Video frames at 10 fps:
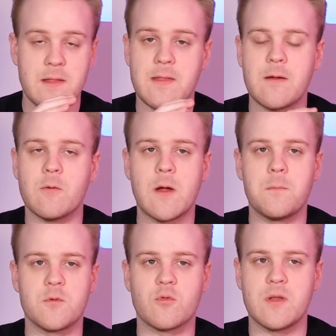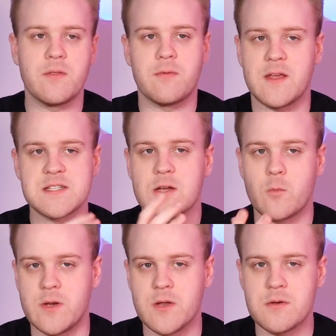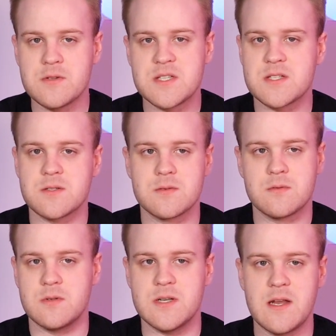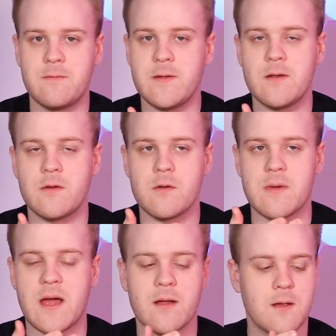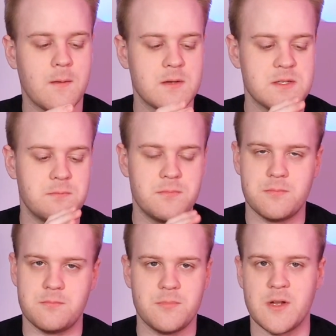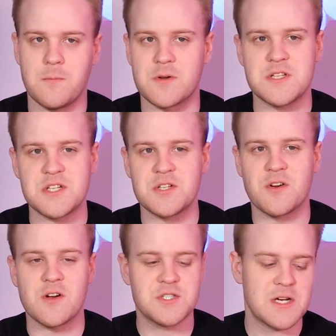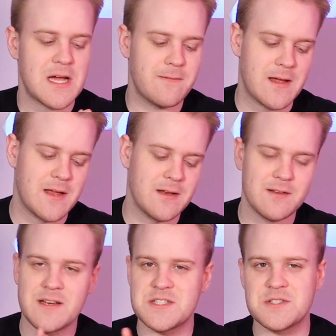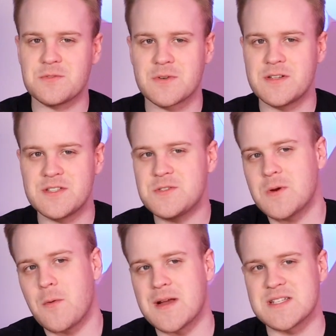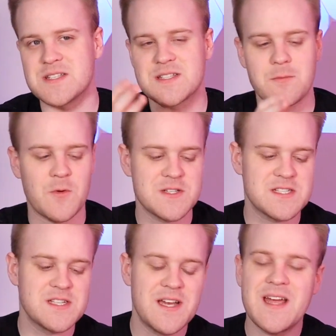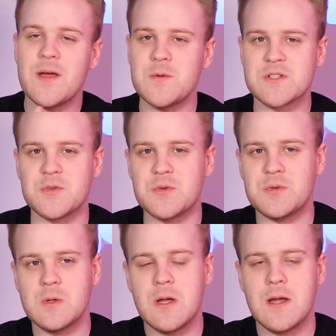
that helped run things like Windows natively on your Mac to, partition your hard drive and let you run 2 OSs at once. It was cool.